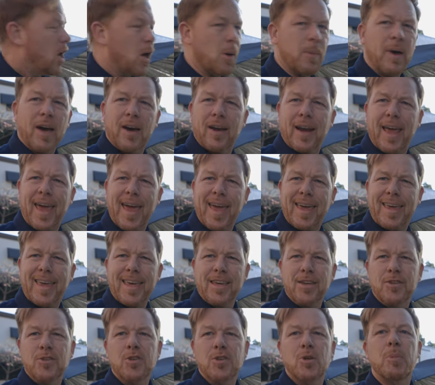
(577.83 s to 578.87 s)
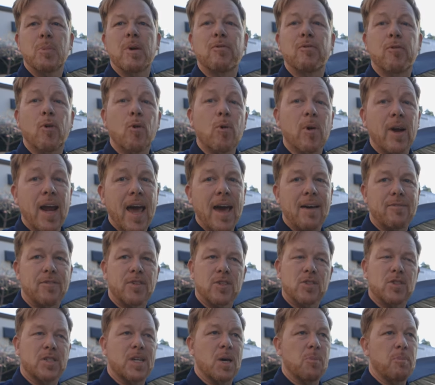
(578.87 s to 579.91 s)
about, hey, can you do before and
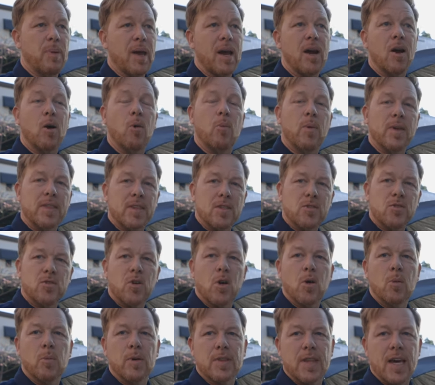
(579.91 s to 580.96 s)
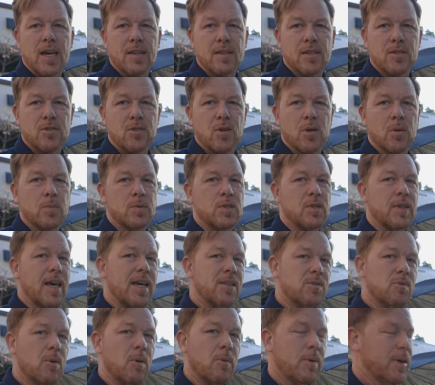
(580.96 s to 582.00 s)
afters, compare with the strobe, without the strobe? So
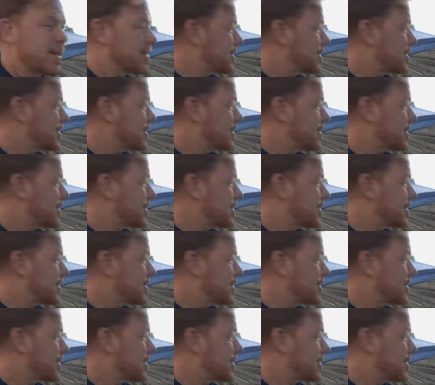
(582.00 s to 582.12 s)
that's what we